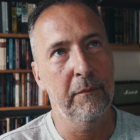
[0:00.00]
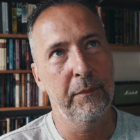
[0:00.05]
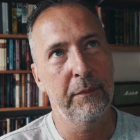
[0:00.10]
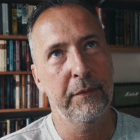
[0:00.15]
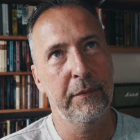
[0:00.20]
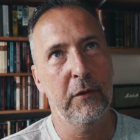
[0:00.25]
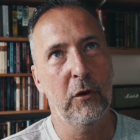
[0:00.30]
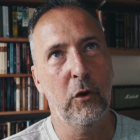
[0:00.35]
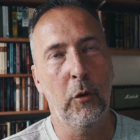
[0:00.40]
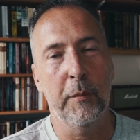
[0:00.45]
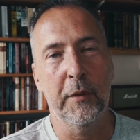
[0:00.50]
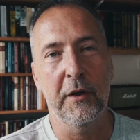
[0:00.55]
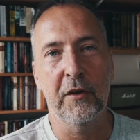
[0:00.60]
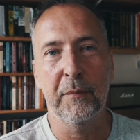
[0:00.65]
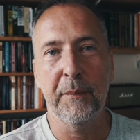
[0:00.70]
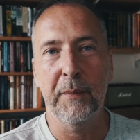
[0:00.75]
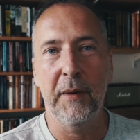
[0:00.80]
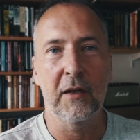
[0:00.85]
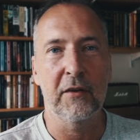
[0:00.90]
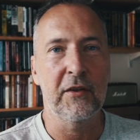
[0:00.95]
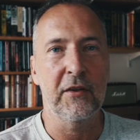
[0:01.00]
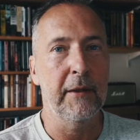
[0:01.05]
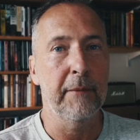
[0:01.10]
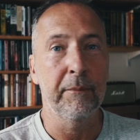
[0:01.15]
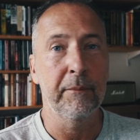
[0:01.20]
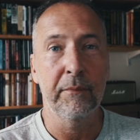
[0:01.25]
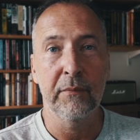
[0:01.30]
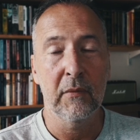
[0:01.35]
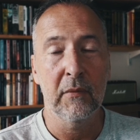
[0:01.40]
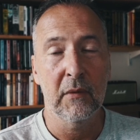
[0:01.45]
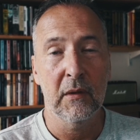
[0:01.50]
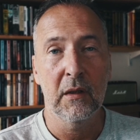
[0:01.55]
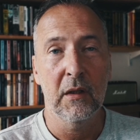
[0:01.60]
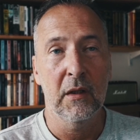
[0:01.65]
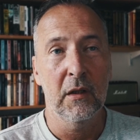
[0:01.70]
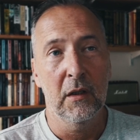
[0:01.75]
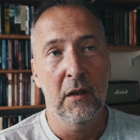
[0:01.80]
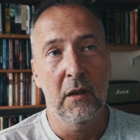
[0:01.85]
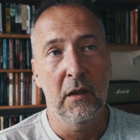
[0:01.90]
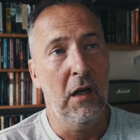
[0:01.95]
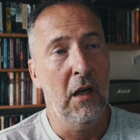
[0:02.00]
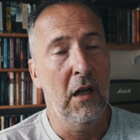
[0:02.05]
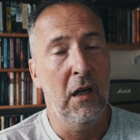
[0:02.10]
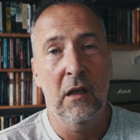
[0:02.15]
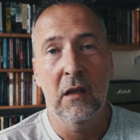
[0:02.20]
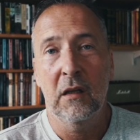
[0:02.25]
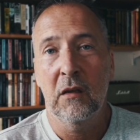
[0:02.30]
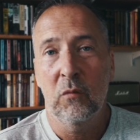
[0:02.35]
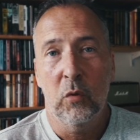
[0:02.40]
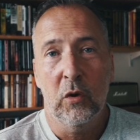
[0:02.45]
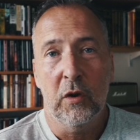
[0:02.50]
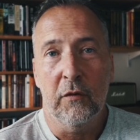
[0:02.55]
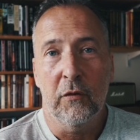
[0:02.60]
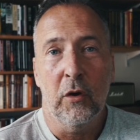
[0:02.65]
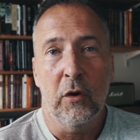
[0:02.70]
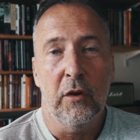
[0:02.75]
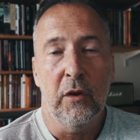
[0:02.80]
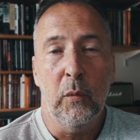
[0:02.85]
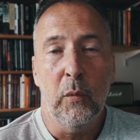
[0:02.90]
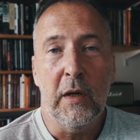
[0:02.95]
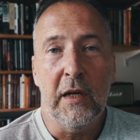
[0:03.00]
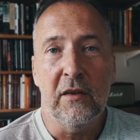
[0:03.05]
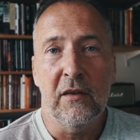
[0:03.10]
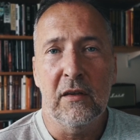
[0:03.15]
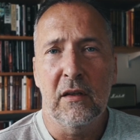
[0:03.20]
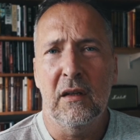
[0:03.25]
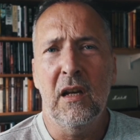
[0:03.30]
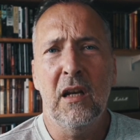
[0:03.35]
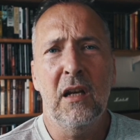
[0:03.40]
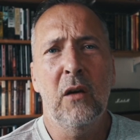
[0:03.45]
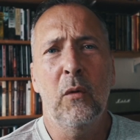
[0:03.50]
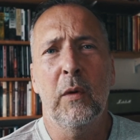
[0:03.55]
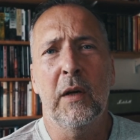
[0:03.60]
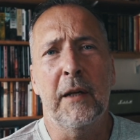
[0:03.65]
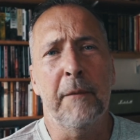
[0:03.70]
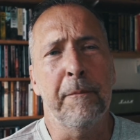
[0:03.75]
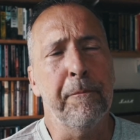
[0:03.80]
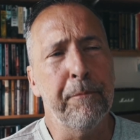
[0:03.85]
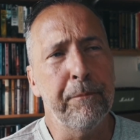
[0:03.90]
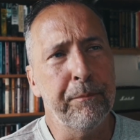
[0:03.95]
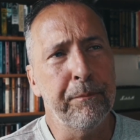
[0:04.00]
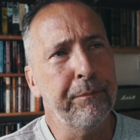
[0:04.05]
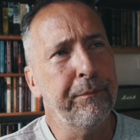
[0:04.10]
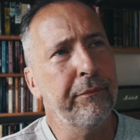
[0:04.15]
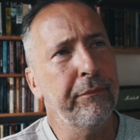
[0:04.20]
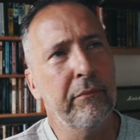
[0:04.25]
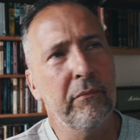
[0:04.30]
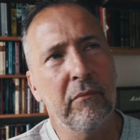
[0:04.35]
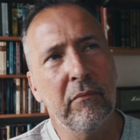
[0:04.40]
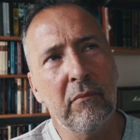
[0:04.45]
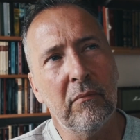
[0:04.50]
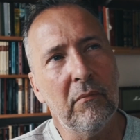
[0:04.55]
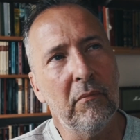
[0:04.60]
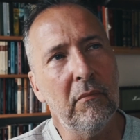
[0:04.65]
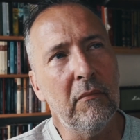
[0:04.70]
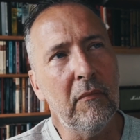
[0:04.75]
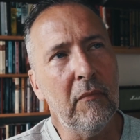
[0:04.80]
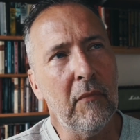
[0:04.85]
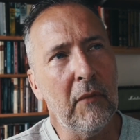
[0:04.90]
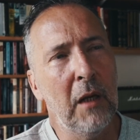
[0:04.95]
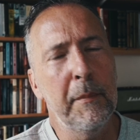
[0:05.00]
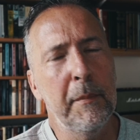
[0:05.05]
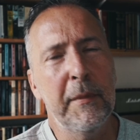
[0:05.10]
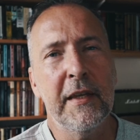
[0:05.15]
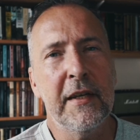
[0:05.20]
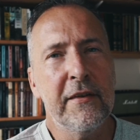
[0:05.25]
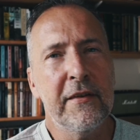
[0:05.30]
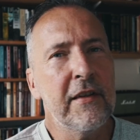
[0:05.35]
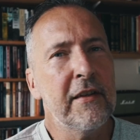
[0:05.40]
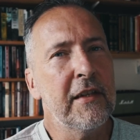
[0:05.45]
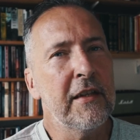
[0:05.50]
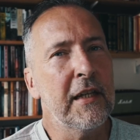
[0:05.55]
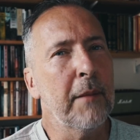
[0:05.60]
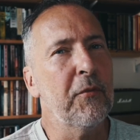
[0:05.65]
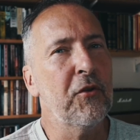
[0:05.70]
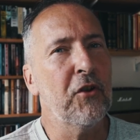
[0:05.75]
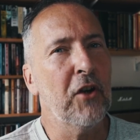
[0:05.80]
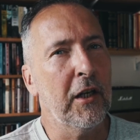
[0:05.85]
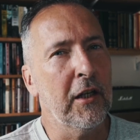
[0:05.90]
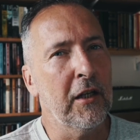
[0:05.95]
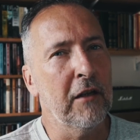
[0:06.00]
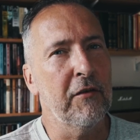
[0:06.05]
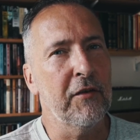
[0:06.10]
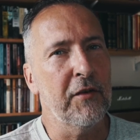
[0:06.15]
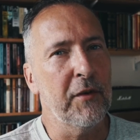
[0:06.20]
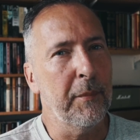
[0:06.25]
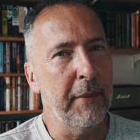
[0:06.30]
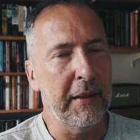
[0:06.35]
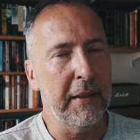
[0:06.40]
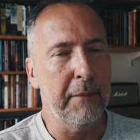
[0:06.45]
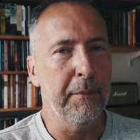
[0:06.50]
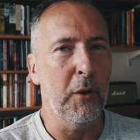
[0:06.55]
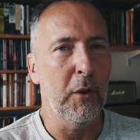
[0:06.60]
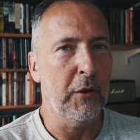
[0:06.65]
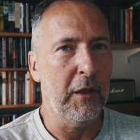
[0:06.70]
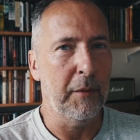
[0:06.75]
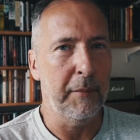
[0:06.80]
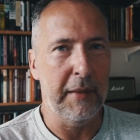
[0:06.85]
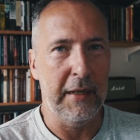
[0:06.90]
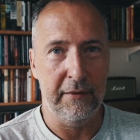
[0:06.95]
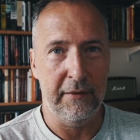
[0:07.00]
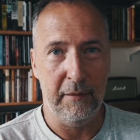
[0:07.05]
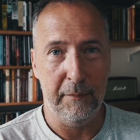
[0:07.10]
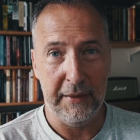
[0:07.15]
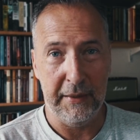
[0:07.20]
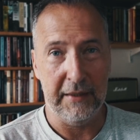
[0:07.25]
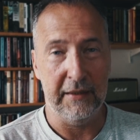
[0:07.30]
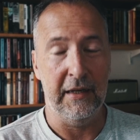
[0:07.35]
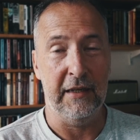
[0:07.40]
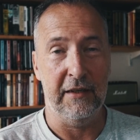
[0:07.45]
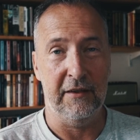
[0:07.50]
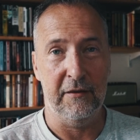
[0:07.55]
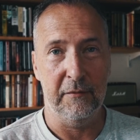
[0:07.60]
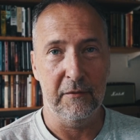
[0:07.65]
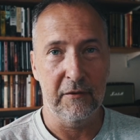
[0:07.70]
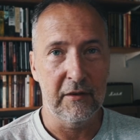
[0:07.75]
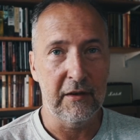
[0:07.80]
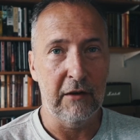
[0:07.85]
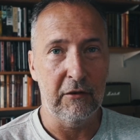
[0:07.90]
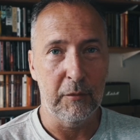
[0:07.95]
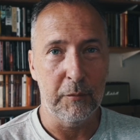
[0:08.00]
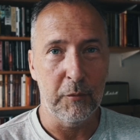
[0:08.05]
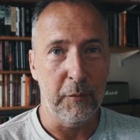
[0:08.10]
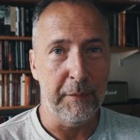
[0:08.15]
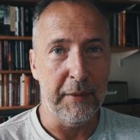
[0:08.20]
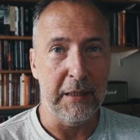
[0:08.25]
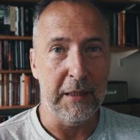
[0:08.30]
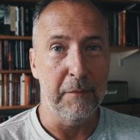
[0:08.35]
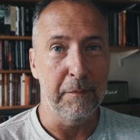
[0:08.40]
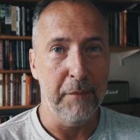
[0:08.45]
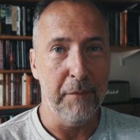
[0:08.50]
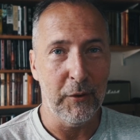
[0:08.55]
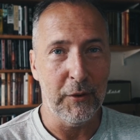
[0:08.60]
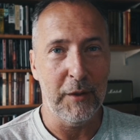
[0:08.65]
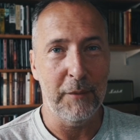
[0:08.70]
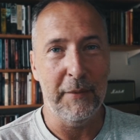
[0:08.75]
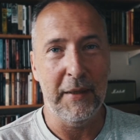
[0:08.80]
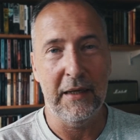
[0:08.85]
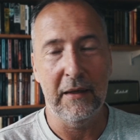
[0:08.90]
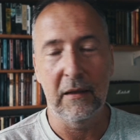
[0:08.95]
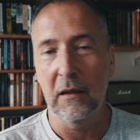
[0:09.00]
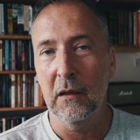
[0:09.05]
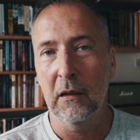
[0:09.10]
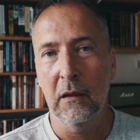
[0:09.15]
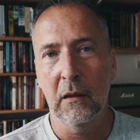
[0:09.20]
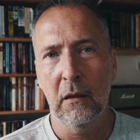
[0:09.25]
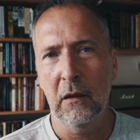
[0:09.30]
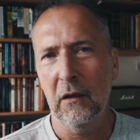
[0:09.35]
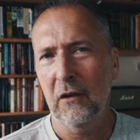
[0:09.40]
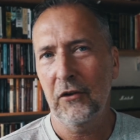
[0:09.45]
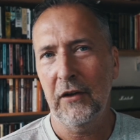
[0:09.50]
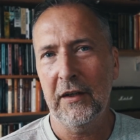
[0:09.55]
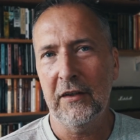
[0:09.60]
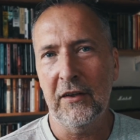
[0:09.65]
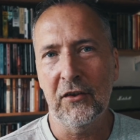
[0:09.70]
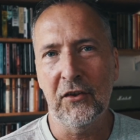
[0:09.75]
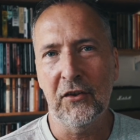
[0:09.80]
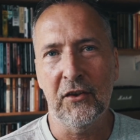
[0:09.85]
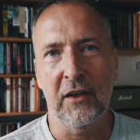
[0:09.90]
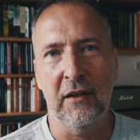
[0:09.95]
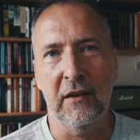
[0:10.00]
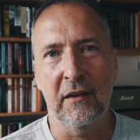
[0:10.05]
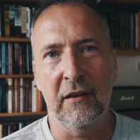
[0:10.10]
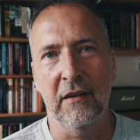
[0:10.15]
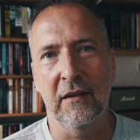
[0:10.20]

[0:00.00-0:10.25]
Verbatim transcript: Communist Party and what you've got in the West. And anyway, I mean, they're setting up China as the big bogeyman, the big next terrible big bogeyman. Who created China?